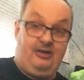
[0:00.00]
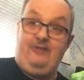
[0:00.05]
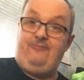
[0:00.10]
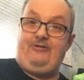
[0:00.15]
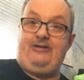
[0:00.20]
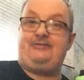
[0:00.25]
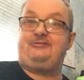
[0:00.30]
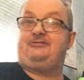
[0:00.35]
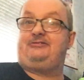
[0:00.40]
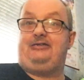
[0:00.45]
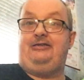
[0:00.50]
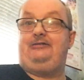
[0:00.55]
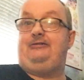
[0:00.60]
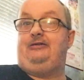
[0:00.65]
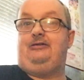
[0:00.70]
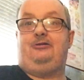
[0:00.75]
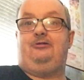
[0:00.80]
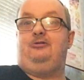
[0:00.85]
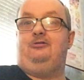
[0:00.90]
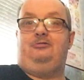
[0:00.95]
If you haven't seen
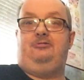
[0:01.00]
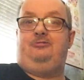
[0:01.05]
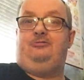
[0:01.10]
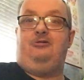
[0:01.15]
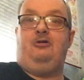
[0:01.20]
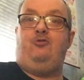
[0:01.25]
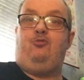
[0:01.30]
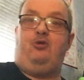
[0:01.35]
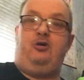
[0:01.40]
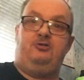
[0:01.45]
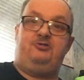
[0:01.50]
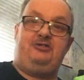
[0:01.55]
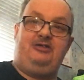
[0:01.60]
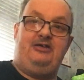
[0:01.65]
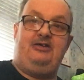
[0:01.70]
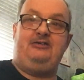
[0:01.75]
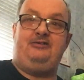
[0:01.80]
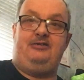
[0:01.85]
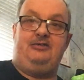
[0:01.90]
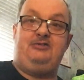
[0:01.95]
it, go watch
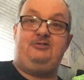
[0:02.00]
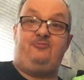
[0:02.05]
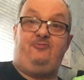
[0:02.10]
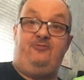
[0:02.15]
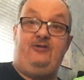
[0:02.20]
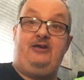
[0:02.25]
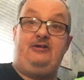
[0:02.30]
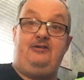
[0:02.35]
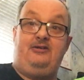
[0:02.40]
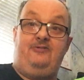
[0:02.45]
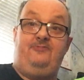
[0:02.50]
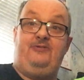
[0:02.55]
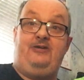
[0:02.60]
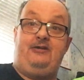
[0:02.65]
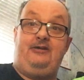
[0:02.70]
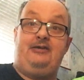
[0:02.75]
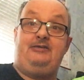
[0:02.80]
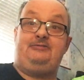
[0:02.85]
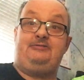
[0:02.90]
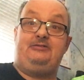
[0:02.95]
it. He's very,
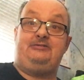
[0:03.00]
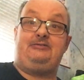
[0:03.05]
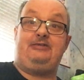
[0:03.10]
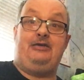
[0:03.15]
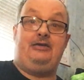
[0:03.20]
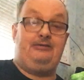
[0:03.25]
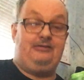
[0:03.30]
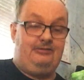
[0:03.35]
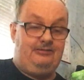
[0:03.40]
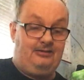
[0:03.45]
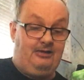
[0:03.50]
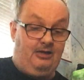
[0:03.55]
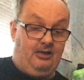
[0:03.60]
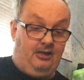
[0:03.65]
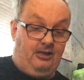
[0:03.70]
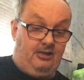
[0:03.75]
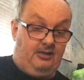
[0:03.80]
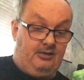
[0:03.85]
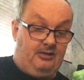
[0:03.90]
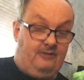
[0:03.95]
very entertaining
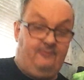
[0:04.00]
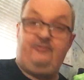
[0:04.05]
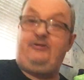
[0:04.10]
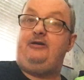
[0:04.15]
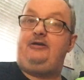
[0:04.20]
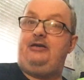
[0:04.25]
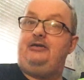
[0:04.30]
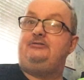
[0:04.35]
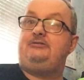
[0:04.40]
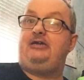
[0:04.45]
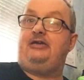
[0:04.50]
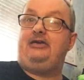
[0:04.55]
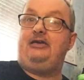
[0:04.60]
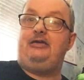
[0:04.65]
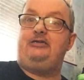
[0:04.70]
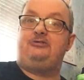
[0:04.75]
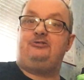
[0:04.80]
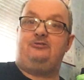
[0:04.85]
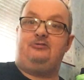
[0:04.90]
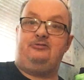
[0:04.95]
and very
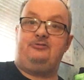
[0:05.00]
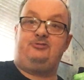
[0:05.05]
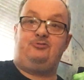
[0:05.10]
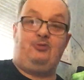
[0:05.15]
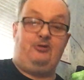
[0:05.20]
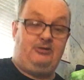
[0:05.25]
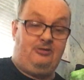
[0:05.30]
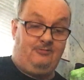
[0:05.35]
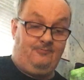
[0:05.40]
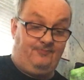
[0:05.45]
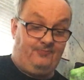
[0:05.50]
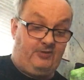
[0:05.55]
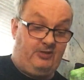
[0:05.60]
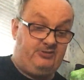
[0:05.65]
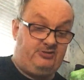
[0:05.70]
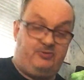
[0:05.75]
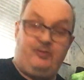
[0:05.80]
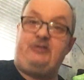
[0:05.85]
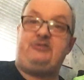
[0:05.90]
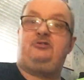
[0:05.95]
educational as well.
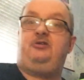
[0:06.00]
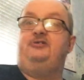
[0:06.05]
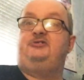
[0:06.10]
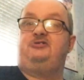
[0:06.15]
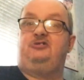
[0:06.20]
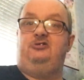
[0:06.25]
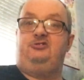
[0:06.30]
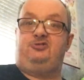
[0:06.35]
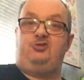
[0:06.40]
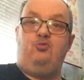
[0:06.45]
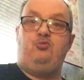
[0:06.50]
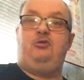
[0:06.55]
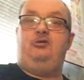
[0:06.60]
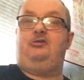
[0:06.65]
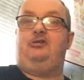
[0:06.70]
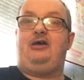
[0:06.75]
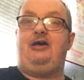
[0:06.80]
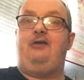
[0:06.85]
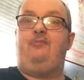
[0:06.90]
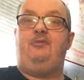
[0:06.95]
And especially to
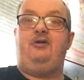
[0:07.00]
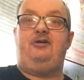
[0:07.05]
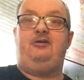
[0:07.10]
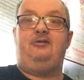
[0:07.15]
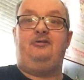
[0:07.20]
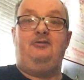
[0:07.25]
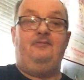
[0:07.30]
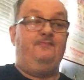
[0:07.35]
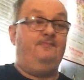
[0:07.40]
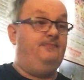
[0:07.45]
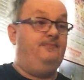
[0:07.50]
someone like me,